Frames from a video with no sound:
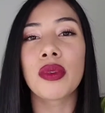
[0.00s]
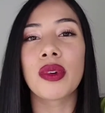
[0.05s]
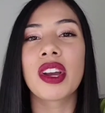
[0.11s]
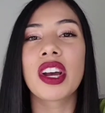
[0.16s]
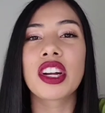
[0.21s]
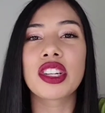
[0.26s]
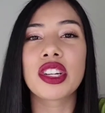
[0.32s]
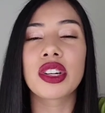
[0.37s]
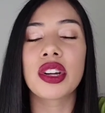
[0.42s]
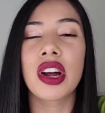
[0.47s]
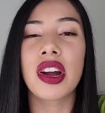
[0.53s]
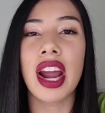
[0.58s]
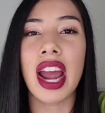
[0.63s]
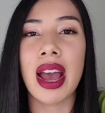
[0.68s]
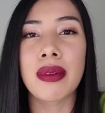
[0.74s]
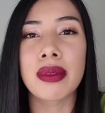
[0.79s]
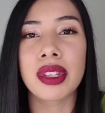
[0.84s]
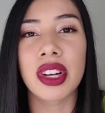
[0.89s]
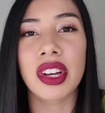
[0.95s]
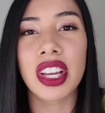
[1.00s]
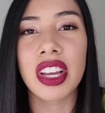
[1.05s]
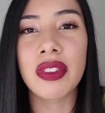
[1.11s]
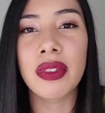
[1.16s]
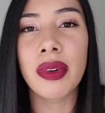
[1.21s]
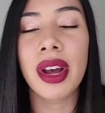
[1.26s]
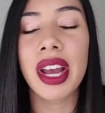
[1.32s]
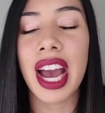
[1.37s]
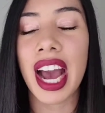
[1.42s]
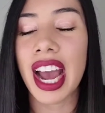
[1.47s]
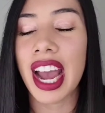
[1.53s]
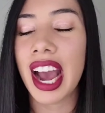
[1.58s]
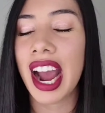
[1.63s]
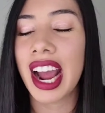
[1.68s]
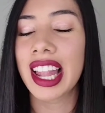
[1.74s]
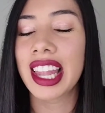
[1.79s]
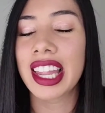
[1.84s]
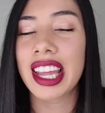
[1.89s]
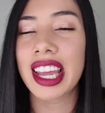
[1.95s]
$300 Amazon giveaway.
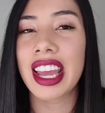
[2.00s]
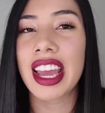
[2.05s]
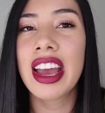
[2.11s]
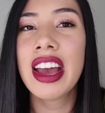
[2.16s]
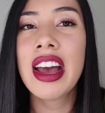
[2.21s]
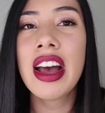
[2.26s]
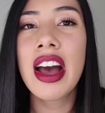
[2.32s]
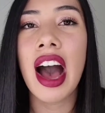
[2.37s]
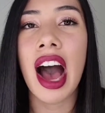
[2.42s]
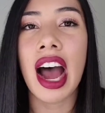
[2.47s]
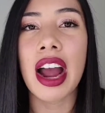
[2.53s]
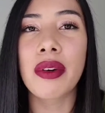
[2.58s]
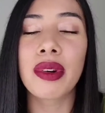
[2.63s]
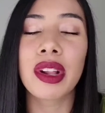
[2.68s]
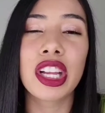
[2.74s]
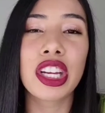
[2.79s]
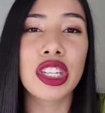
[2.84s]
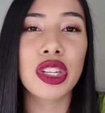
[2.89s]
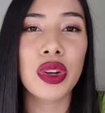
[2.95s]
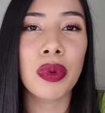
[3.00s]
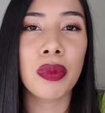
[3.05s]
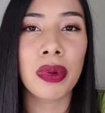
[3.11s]
I really